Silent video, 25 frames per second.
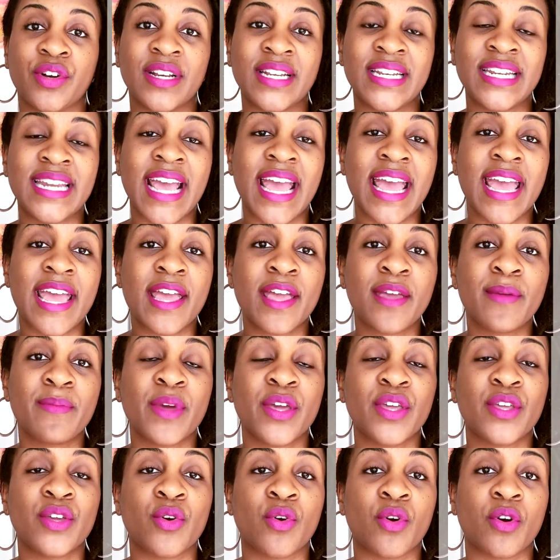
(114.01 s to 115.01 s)
name,
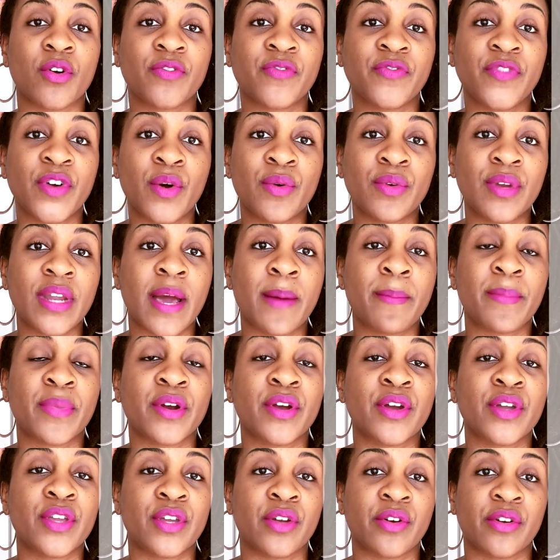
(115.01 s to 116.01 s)
your phone number,
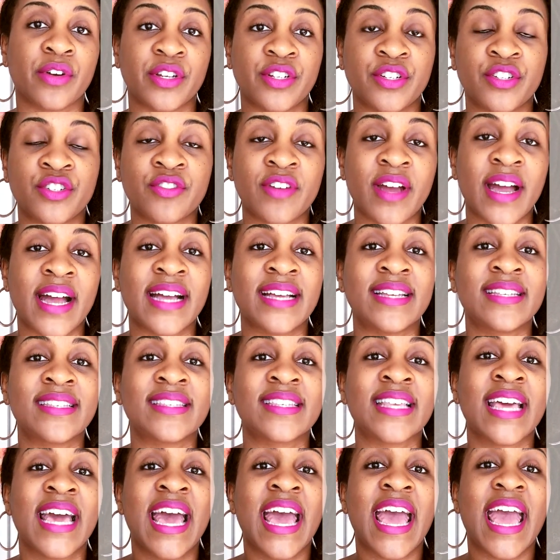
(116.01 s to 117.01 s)
your address,
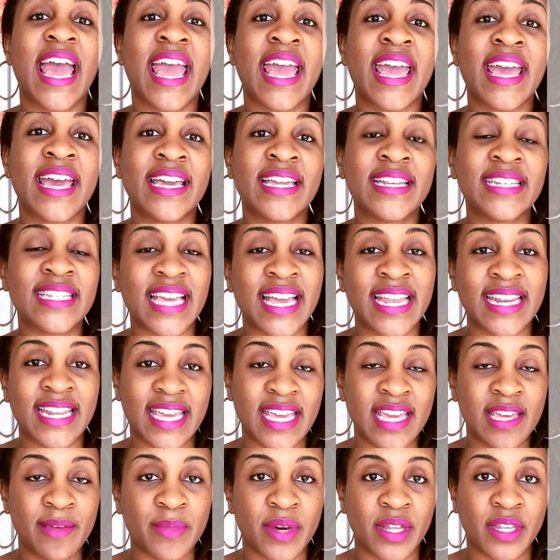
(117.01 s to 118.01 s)
and an
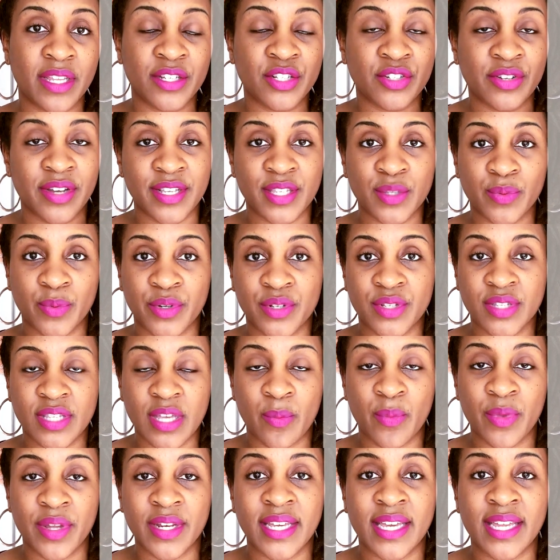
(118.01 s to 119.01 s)
email address where
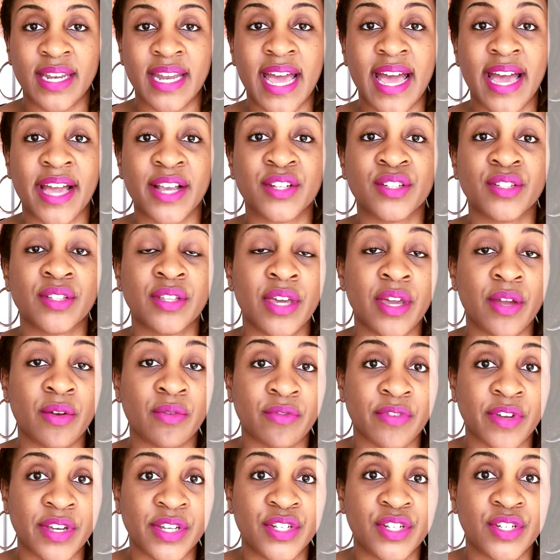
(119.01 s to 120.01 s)
someone can actually
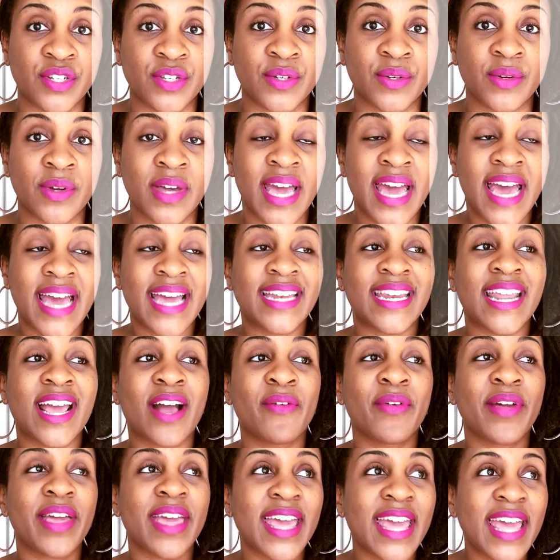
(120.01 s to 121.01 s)
reach you.
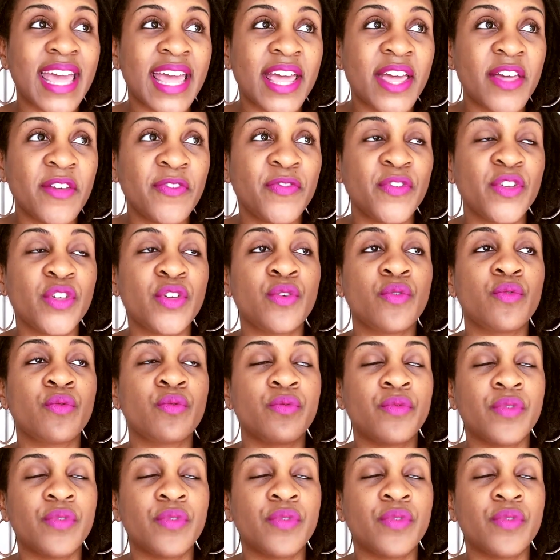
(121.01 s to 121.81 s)
Now, if you